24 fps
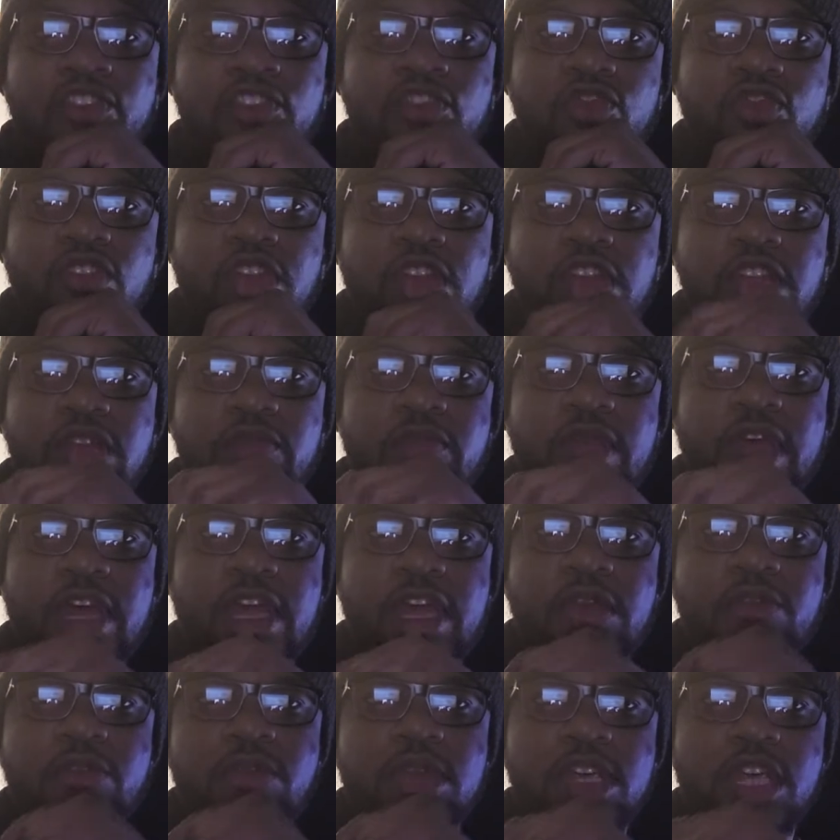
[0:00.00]
stream
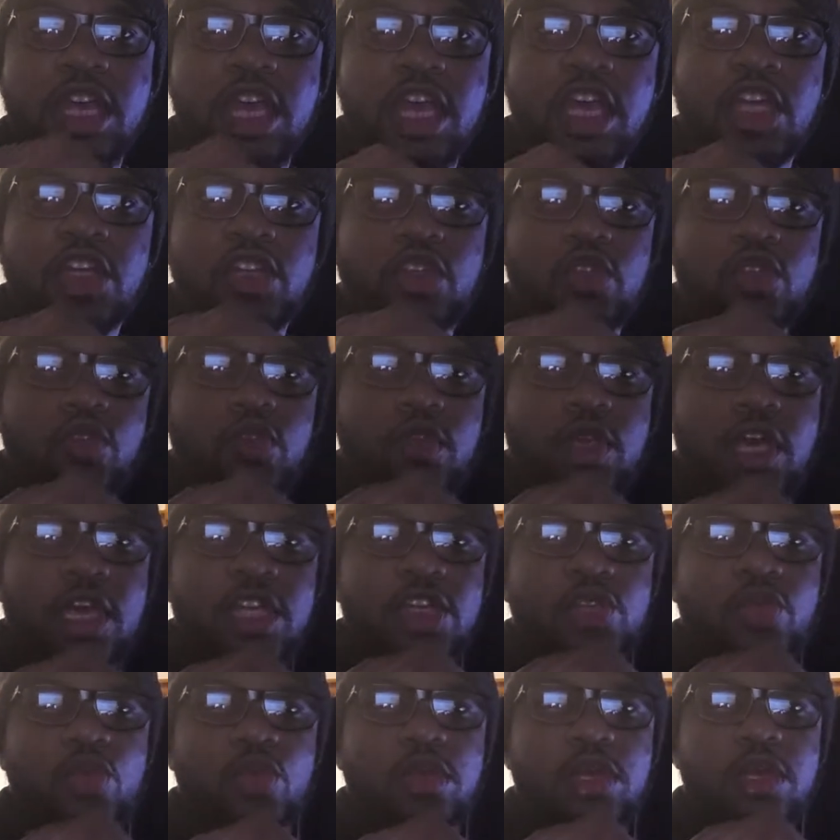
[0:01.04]
NBA
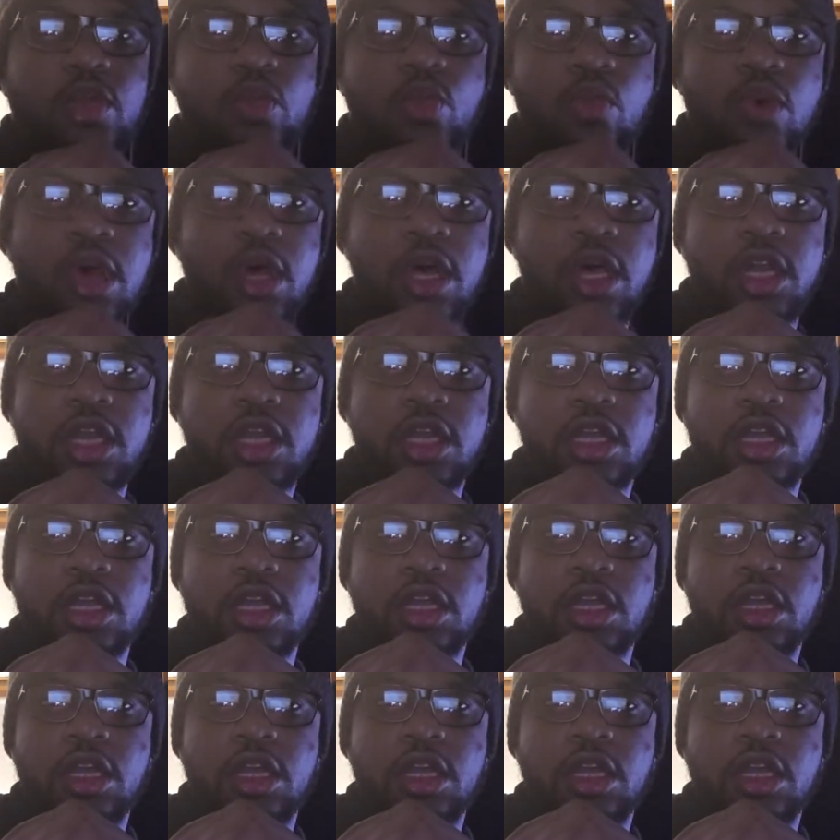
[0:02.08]
2K21,